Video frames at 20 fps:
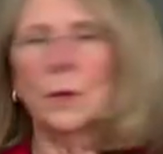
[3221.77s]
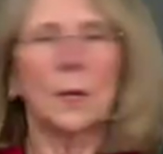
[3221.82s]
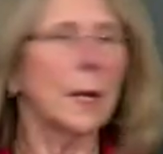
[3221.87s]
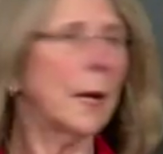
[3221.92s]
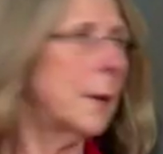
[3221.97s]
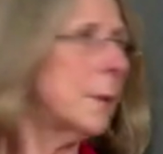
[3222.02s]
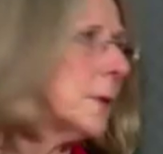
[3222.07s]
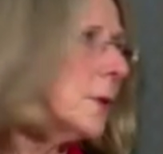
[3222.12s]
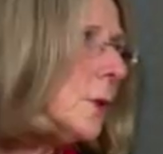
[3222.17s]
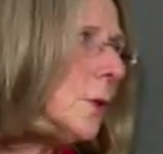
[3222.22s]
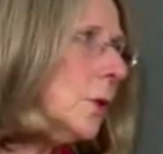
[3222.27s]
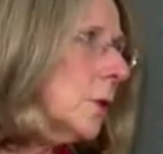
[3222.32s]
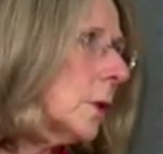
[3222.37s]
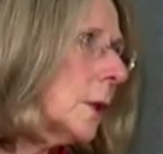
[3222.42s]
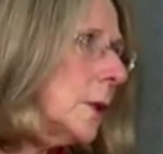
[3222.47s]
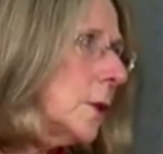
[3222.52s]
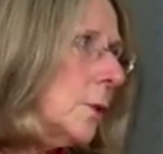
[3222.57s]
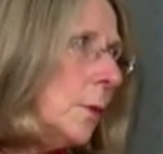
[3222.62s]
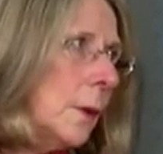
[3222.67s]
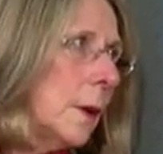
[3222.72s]
And I would
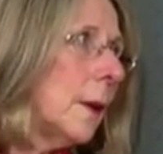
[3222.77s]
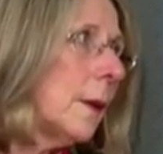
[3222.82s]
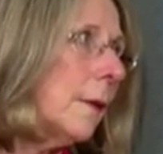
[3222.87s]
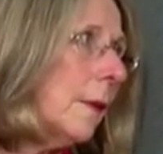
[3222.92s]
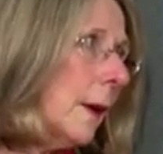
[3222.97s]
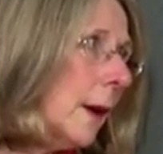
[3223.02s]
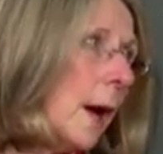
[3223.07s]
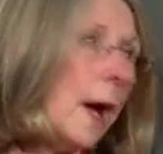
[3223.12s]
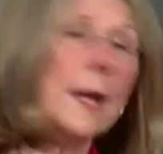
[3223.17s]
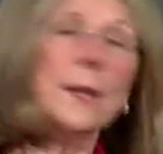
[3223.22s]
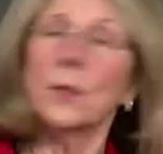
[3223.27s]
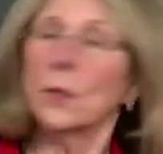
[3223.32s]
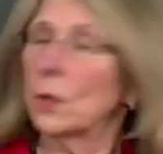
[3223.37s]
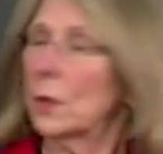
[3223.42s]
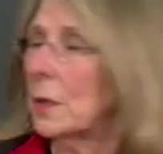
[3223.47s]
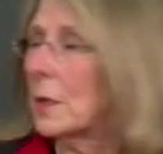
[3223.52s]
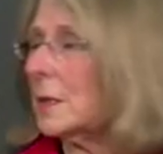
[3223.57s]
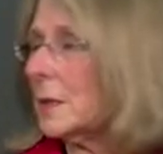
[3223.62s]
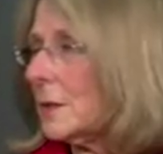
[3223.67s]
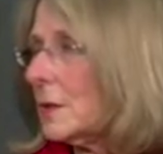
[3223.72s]
certainly do anything I
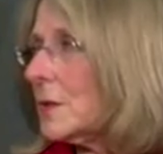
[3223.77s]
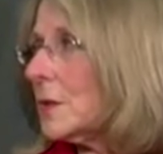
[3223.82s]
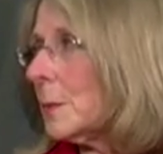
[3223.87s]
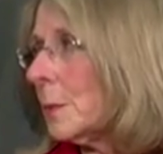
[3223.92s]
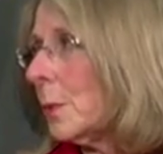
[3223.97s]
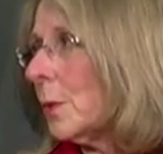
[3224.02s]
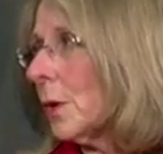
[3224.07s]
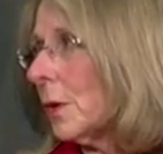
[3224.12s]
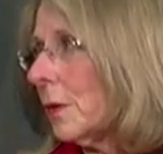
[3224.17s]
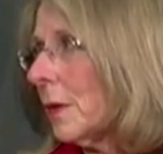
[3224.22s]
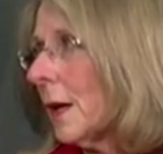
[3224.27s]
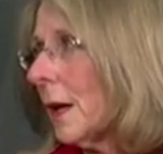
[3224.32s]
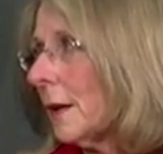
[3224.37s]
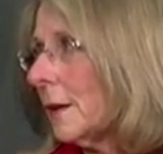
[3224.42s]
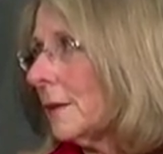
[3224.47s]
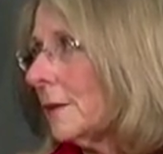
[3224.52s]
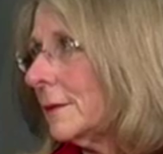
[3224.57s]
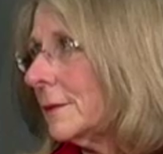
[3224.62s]
could to support that.